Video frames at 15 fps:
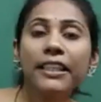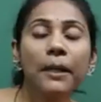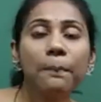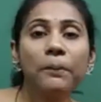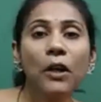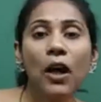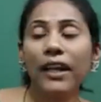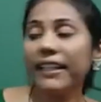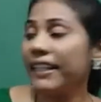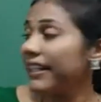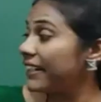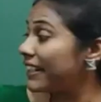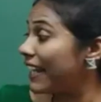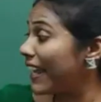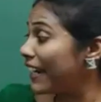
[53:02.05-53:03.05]
the
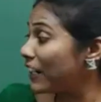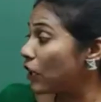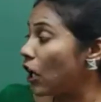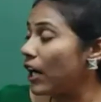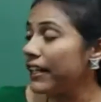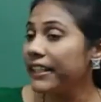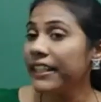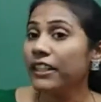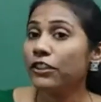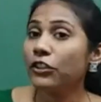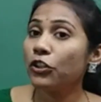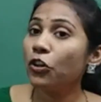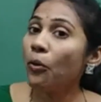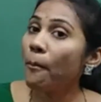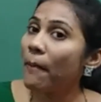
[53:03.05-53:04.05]
product according
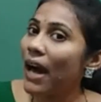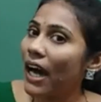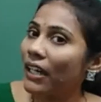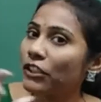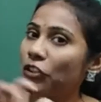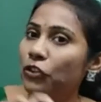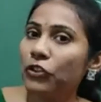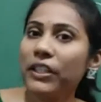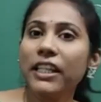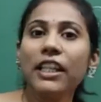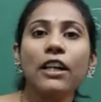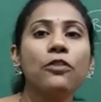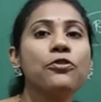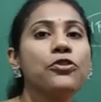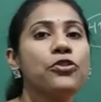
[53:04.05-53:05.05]
to
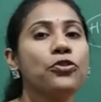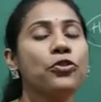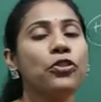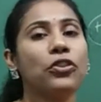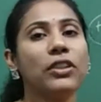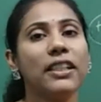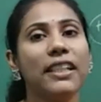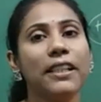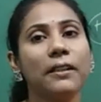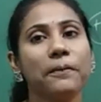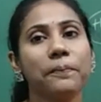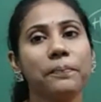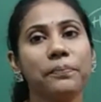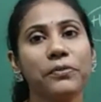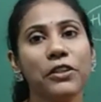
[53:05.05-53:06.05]
Markovnikov's rule only.
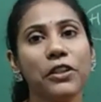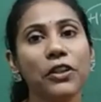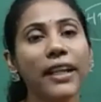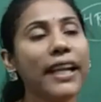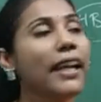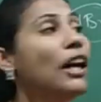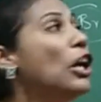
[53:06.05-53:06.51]
Okay,